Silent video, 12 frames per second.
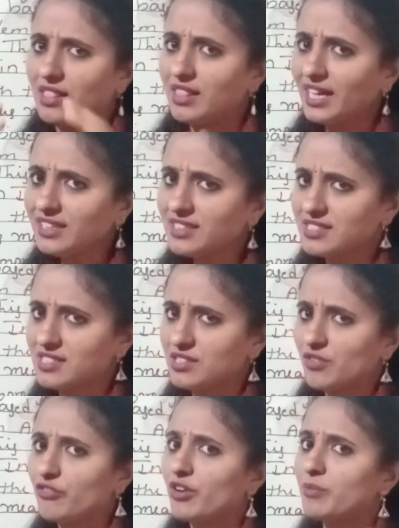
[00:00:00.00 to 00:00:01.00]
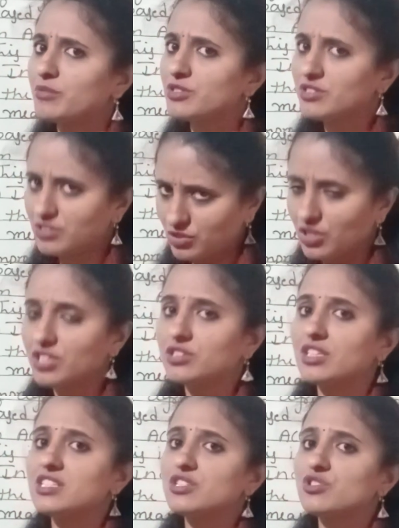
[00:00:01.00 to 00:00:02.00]
Let us from
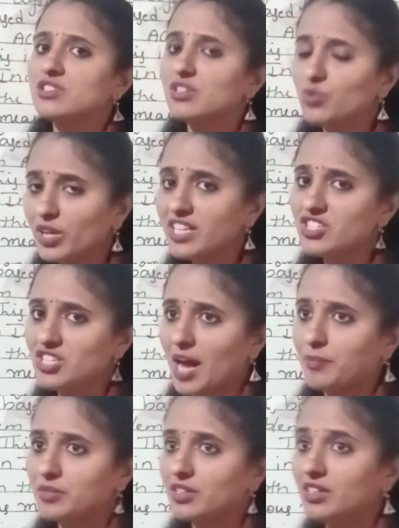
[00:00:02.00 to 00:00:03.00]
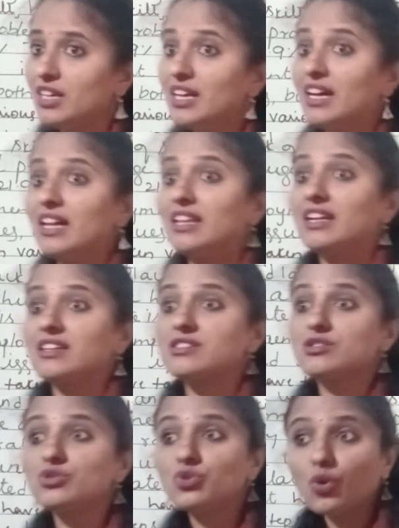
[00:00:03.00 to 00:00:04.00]
this today's chapter, let us
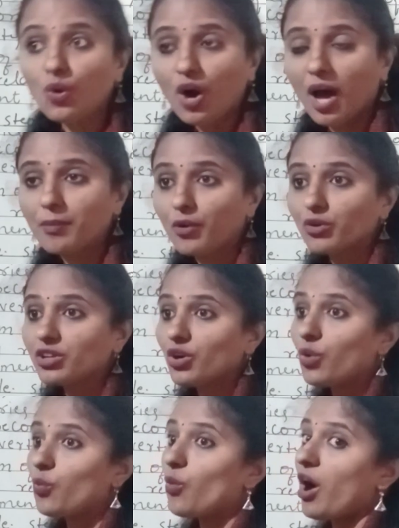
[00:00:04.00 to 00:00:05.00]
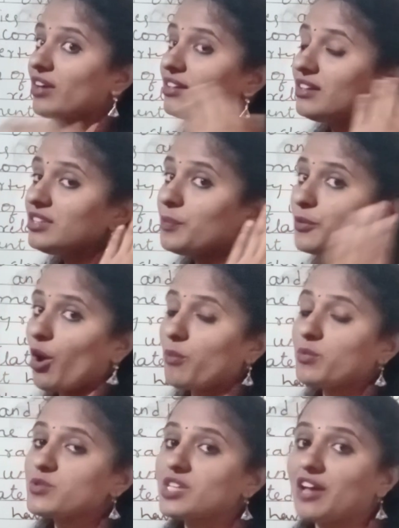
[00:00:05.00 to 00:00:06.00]
know about what are the
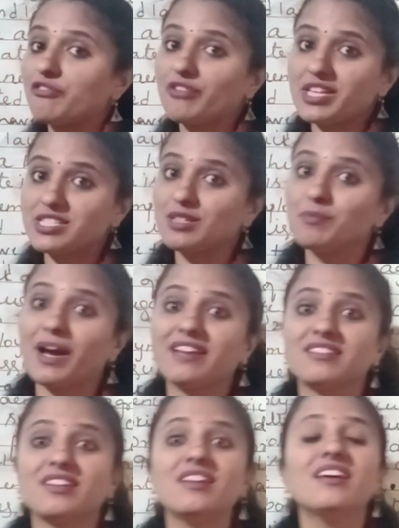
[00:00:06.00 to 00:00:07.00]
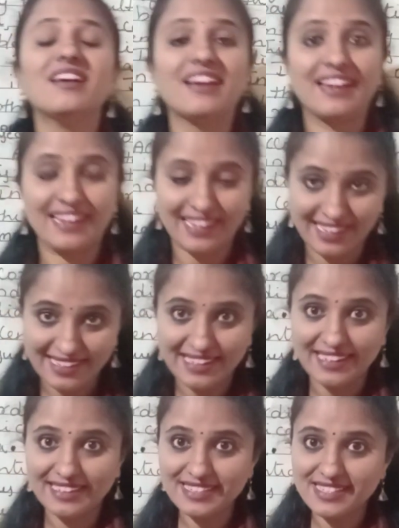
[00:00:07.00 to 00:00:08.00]
problems are faced by the
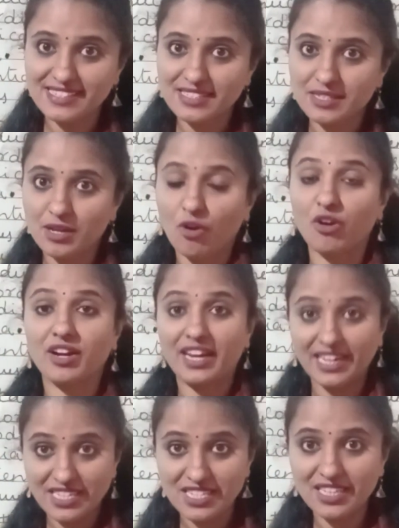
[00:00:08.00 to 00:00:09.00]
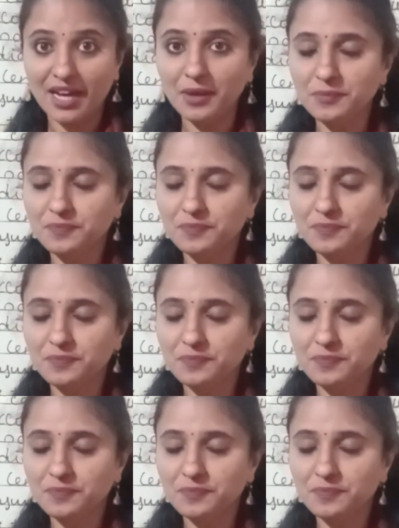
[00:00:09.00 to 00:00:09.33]
Indians or India